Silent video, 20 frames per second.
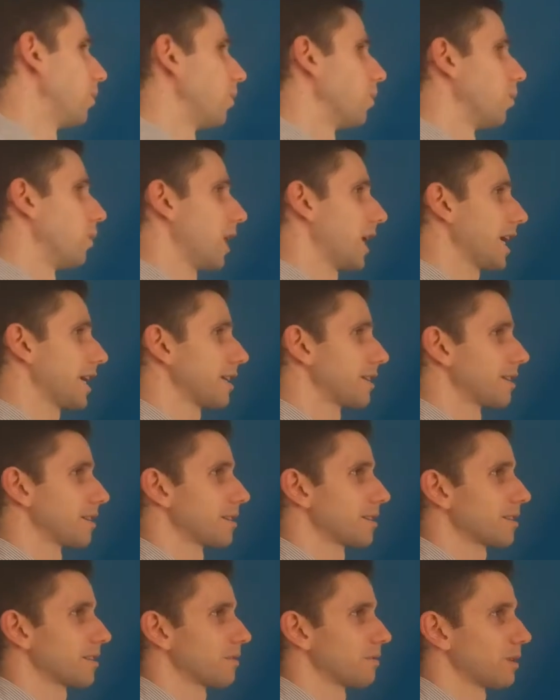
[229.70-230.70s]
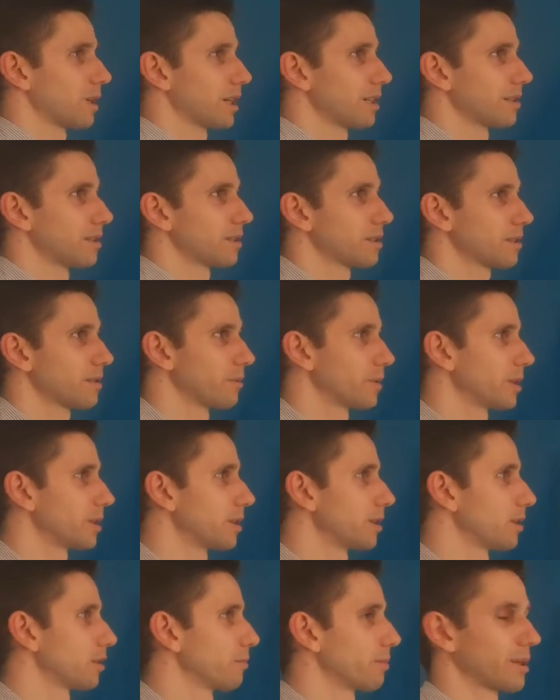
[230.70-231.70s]
why this? Why this
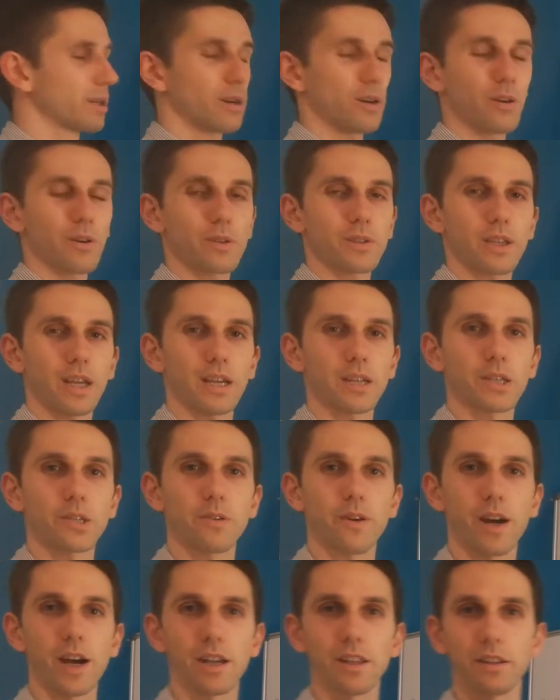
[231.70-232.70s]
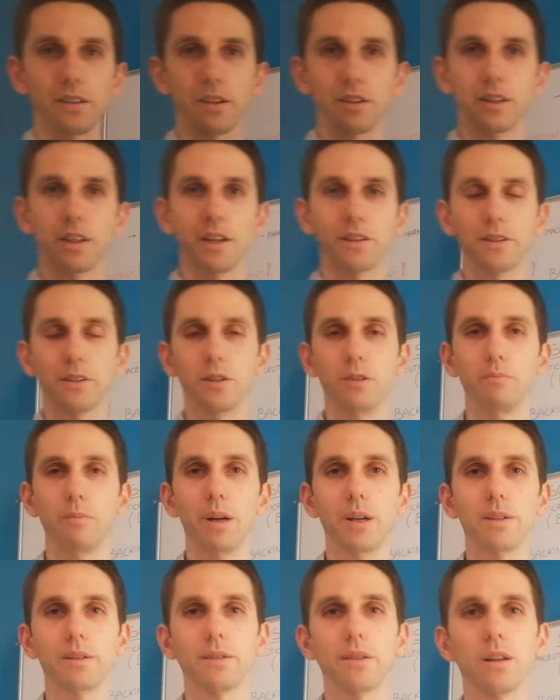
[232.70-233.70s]
video? Because I tried it, I tested it
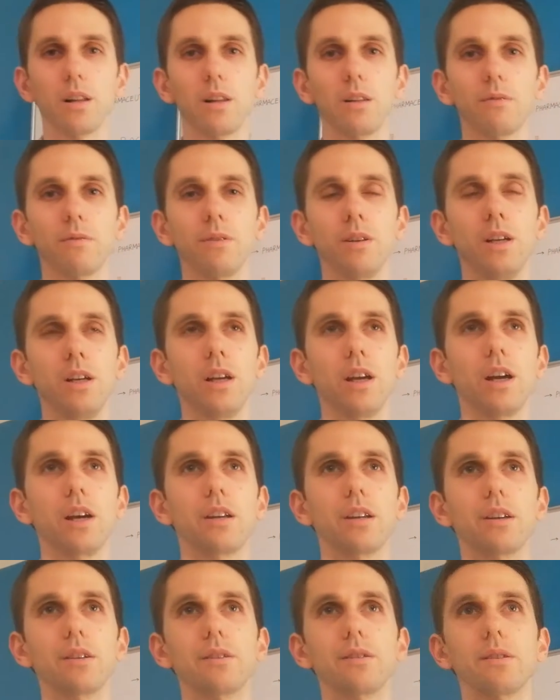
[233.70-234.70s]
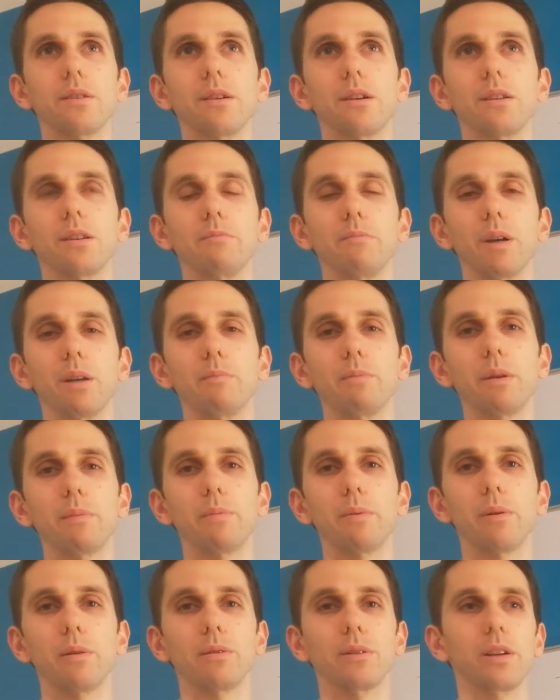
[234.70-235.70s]
myself, and I see it. Main
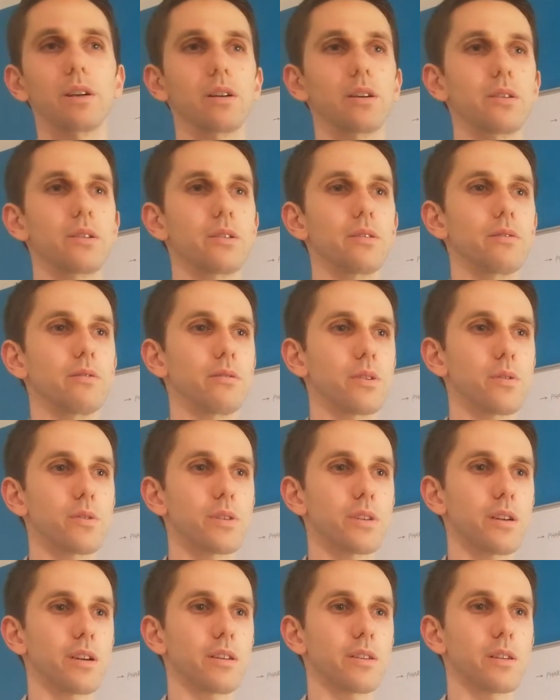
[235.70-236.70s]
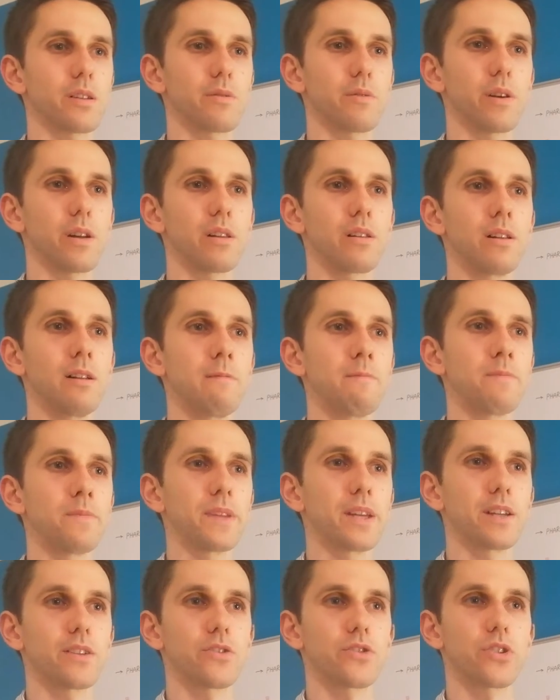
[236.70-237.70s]
people they're using it as well.
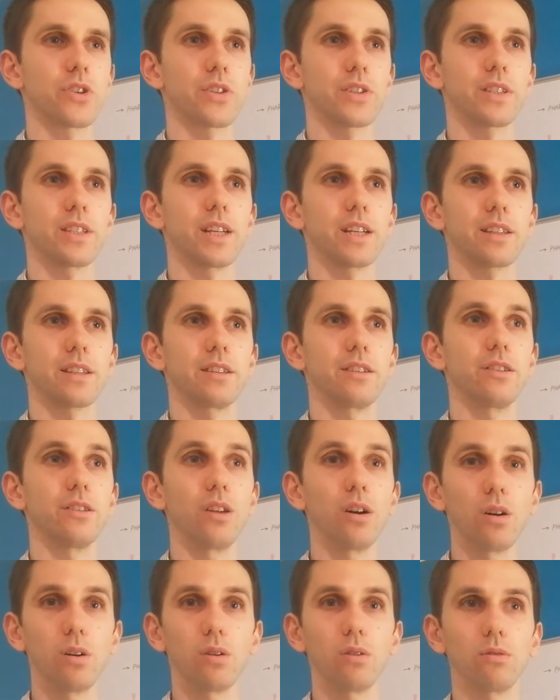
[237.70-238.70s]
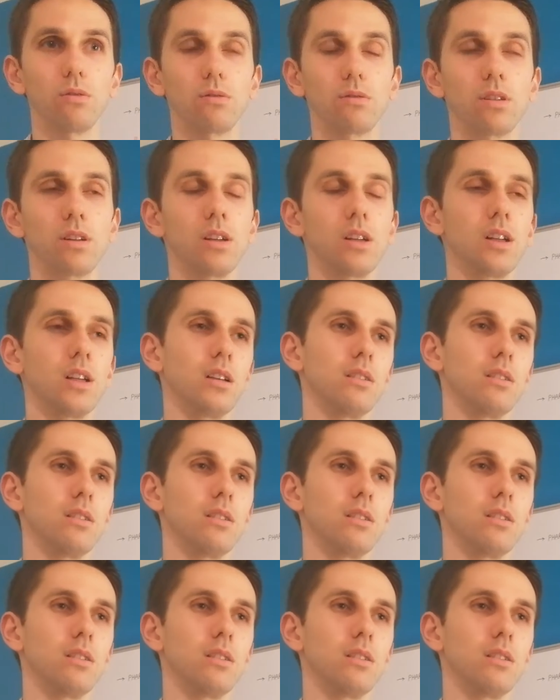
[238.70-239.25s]
It's just not known.